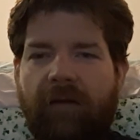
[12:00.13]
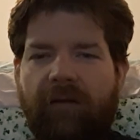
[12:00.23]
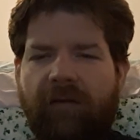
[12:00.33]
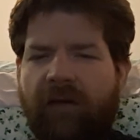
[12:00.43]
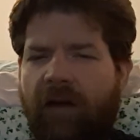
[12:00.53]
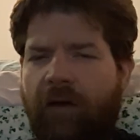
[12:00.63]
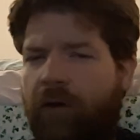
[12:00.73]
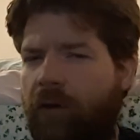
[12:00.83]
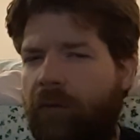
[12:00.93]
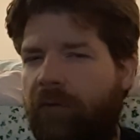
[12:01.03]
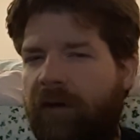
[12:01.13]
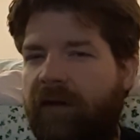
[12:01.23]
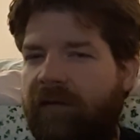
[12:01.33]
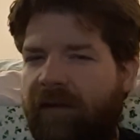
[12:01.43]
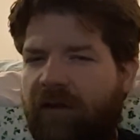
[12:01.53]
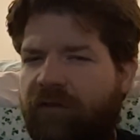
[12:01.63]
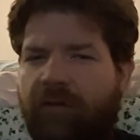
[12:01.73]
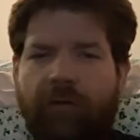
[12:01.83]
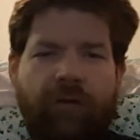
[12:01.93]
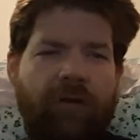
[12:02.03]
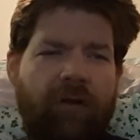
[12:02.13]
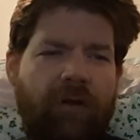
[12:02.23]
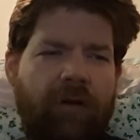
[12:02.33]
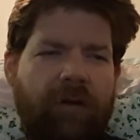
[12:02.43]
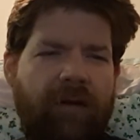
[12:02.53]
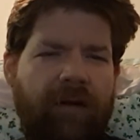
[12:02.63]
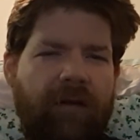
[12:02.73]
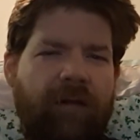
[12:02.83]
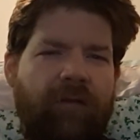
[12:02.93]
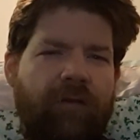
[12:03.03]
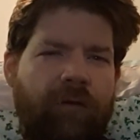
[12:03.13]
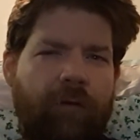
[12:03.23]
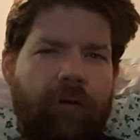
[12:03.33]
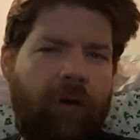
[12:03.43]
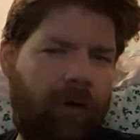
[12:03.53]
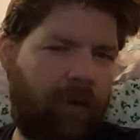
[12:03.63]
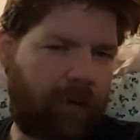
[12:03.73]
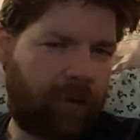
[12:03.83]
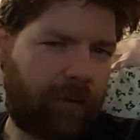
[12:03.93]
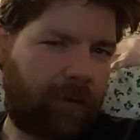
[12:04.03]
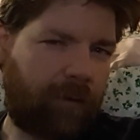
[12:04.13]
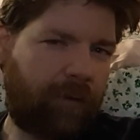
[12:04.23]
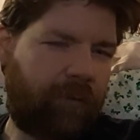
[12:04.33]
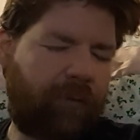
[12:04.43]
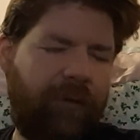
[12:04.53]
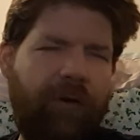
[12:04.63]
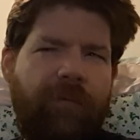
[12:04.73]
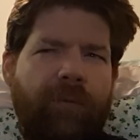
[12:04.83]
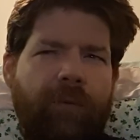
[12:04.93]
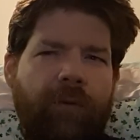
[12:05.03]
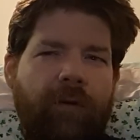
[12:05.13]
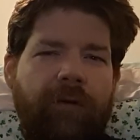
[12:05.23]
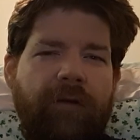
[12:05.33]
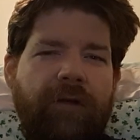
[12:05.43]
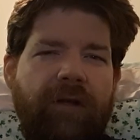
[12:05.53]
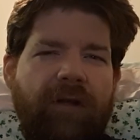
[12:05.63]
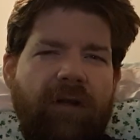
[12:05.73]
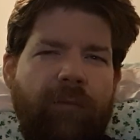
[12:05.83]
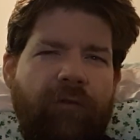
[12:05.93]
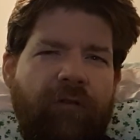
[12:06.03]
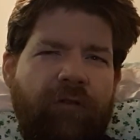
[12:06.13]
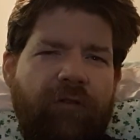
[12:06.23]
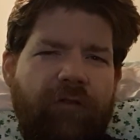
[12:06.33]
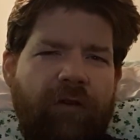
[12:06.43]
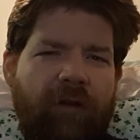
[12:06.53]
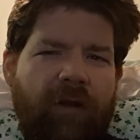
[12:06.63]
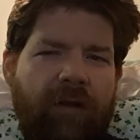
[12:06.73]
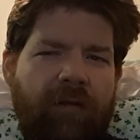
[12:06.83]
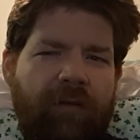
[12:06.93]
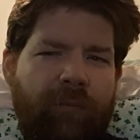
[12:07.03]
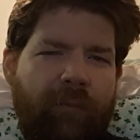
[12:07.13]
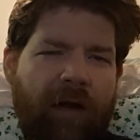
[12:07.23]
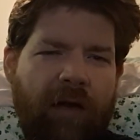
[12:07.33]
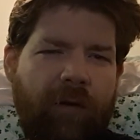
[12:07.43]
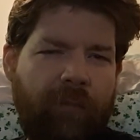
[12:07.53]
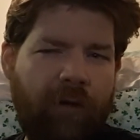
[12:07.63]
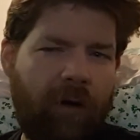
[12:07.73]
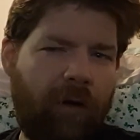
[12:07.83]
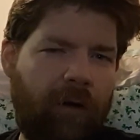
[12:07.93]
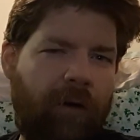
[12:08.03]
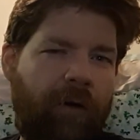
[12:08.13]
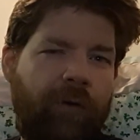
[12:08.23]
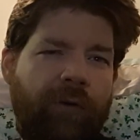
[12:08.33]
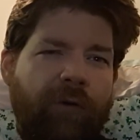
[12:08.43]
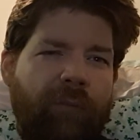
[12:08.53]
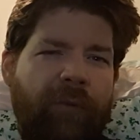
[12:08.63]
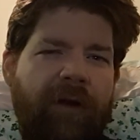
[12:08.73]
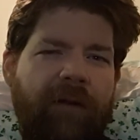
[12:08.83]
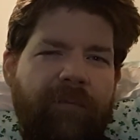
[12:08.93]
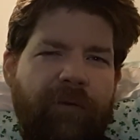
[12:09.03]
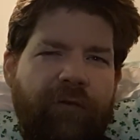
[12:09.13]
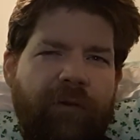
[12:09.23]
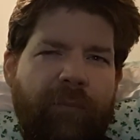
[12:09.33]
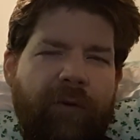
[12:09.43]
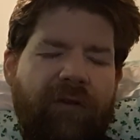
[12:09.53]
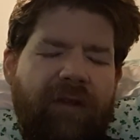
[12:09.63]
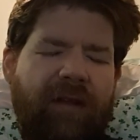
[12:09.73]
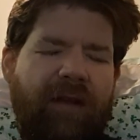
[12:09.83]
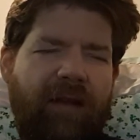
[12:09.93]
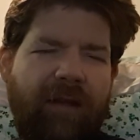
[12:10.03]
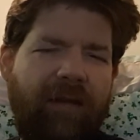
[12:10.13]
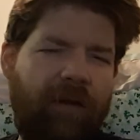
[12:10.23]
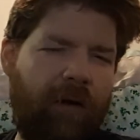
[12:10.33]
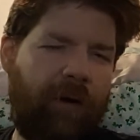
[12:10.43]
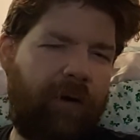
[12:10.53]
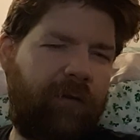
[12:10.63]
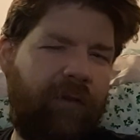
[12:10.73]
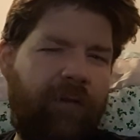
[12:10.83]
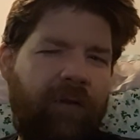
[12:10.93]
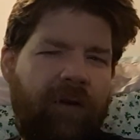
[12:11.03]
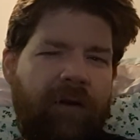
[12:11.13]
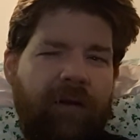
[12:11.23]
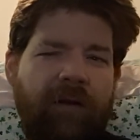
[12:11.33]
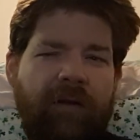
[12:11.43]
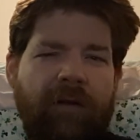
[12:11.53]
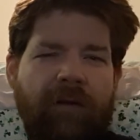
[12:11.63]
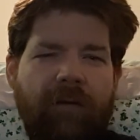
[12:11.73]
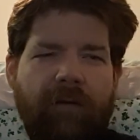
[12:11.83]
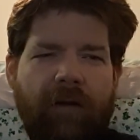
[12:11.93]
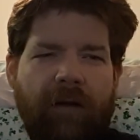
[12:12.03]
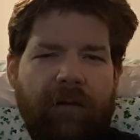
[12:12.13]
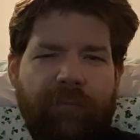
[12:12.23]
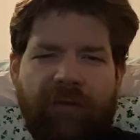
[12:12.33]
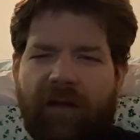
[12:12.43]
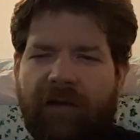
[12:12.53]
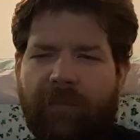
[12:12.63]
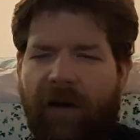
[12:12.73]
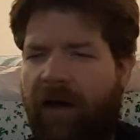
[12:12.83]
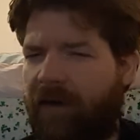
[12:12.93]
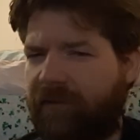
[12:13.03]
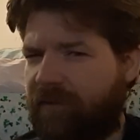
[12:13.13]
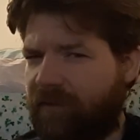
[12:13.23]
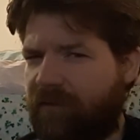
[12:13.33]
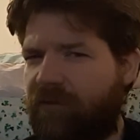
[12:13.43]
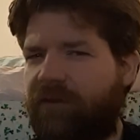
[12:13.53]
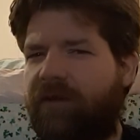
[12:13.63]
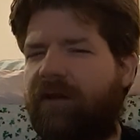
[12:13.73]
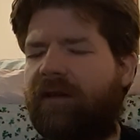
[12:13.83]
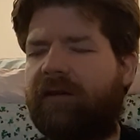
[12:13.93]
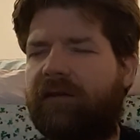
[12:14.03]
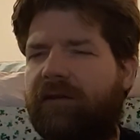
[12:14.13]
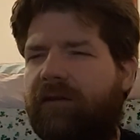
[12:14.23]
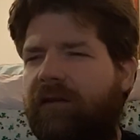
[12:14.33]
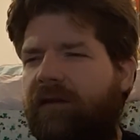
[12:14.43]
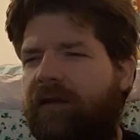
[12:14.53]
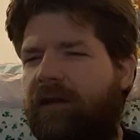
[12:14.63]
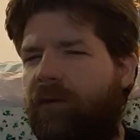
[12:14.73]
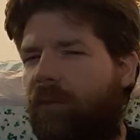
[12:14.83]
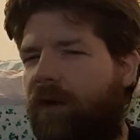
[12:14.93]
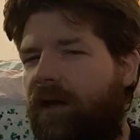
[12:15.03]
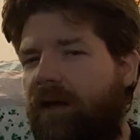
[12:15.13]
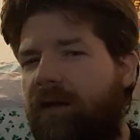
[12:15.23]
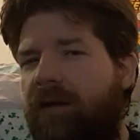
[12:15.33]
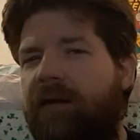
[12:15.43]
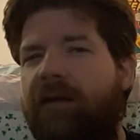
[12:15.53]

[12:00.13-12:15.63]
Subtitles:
does not know that it's actually her, that it's her car, so therefore he was just chilling in some random car, waiting for someone to get in the car to then, like, take them hostage and get away.